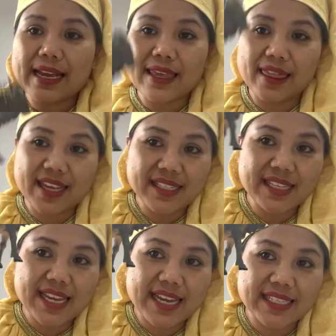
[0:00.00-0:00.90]
This
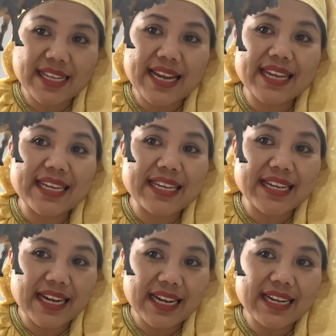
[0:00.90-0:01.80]
is
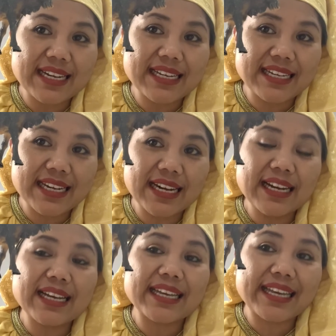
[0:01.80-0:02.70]
y, y,
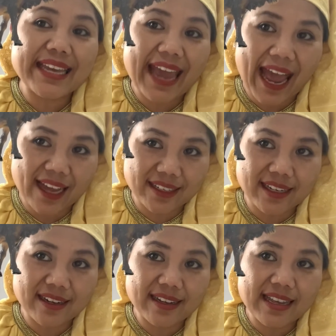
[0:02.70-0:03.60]
yak.
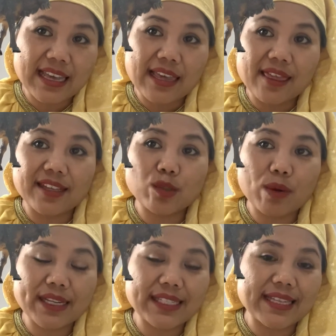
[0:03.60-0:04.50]
This
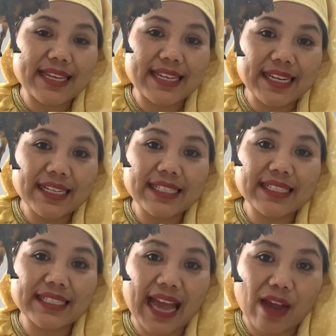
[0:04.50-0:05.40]
one is the y
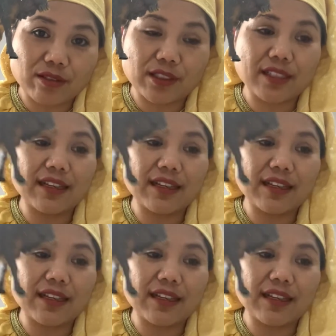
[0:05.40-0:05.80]
sound.